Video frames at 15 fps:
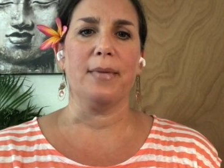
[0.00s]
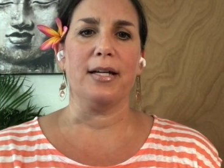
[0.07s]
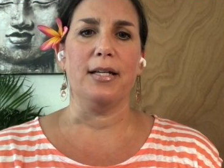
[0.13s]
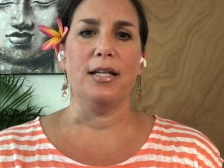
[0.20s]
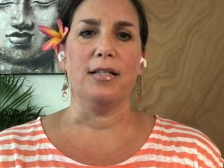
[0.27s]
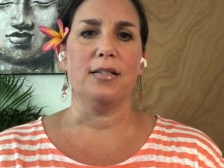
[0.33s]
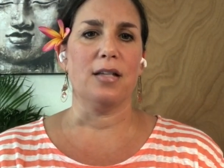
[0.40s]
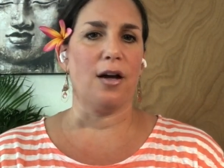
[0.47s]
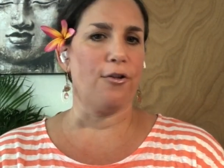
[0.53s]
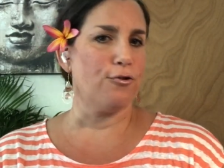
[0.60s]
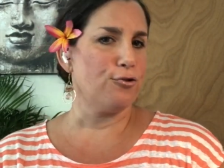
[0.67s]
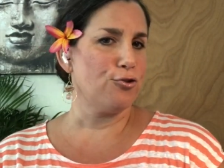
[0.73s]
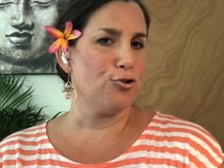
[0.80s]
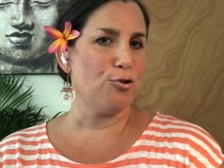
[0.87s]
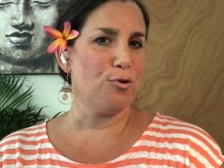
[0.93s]
right? I have a
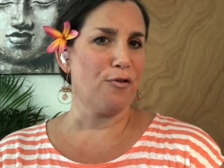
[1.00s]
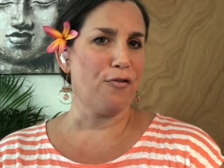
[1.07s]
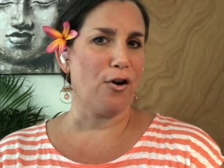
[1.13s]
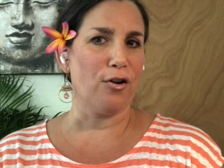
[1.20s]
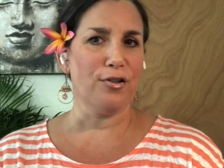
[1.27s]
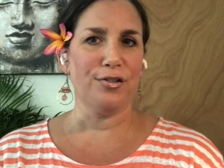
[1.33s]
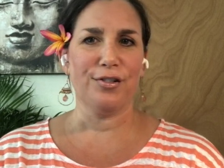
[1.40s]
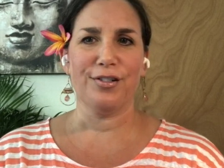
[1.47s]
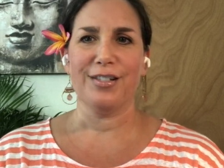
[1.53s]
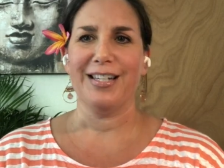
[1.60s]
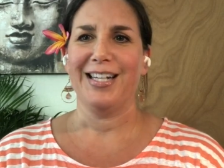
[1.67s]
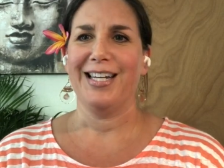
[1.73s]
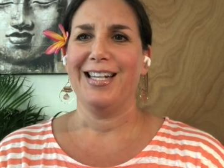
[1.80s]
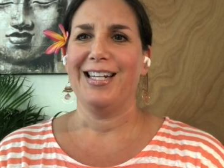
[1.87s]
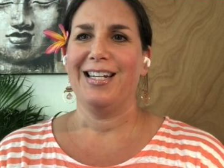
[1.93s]
hard time
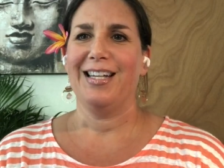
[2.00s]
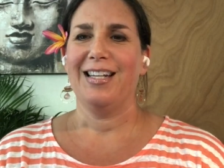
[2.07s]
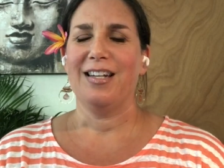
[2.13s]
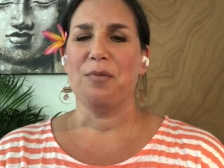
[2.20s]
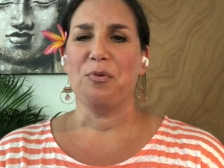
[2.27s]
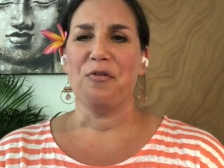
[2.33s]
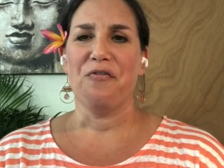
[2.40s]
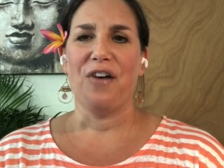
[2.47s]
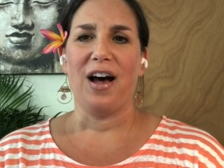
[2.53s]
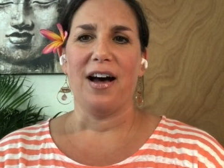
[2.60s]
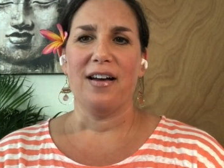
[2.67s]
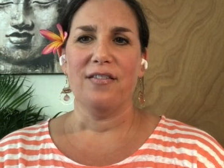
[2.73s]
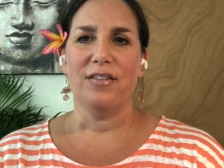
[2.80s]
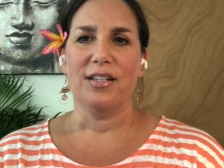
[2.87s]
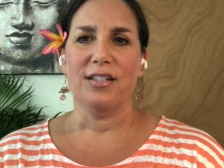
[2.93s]
expressing my needs to others. True
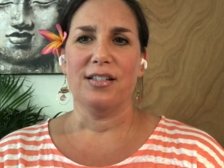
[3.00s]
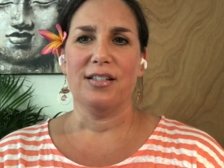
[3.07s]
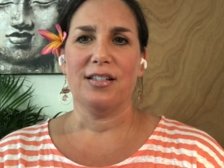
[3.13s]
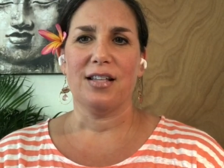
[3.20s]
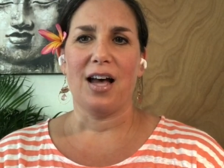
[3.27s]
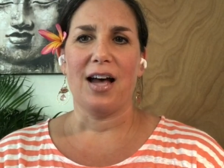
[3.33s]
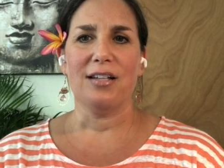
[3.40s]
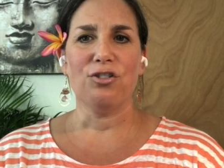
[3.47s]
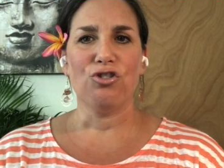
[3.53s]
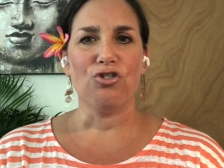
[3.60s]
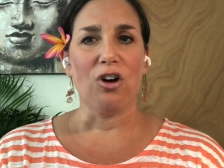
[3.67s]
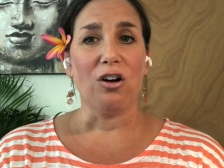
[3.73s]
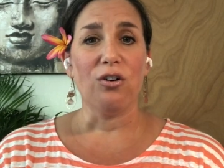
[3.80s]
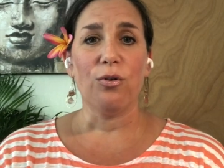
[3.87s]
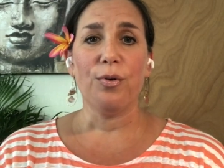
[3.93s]
or false?
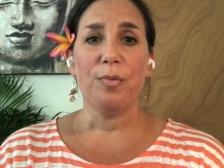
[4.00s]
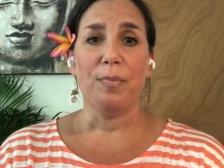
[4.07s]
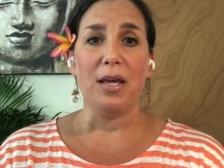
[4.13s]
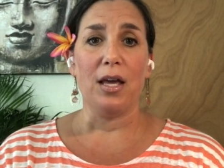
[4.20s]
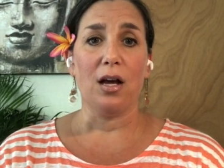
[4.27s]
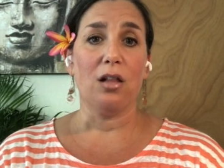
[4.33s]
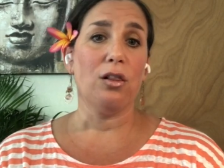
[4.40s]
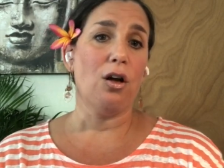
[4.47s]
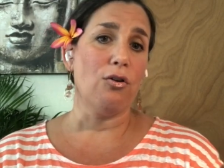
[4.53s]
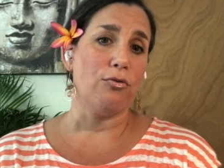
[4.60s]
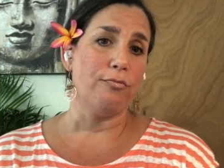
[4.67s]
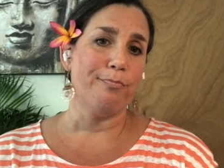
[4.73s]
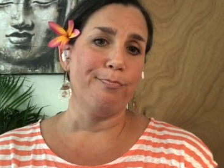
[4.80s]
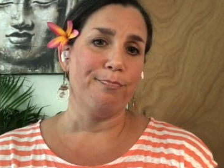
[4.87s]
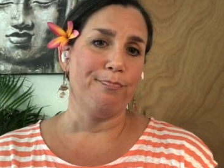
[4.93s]
Number five
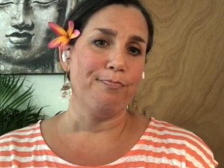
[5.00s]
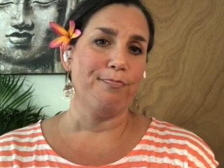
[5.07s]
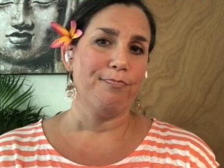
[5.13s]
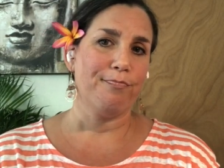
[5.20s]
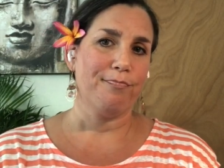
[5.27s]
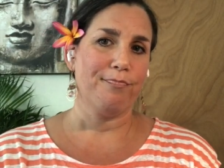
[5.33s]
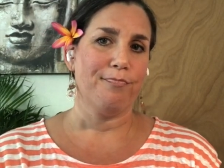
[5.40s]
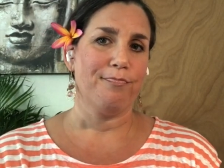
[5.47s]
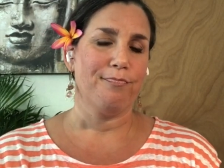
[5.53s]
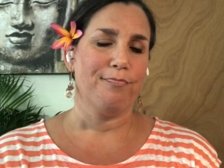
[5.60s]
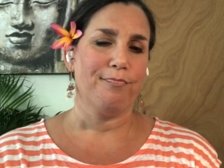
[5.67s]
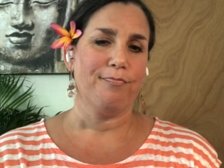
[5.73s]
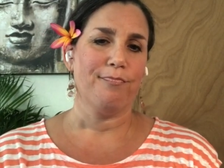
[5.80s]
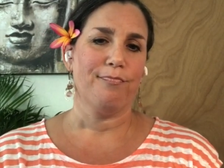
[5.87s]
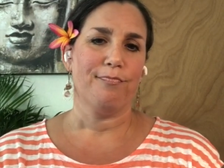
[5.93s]
is I struggle
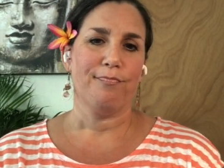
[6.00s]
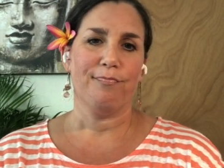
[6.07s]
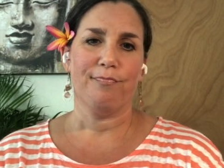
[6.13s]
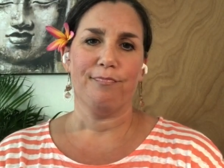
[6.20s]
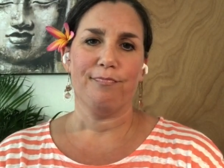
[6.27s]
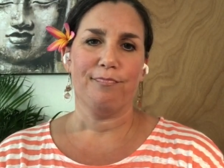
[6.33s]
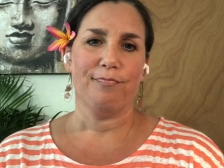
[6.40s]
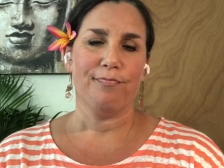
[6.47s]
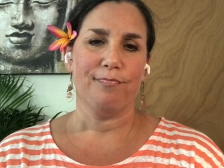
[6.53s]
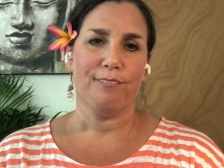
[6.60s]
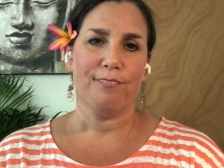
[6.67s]
with being alone.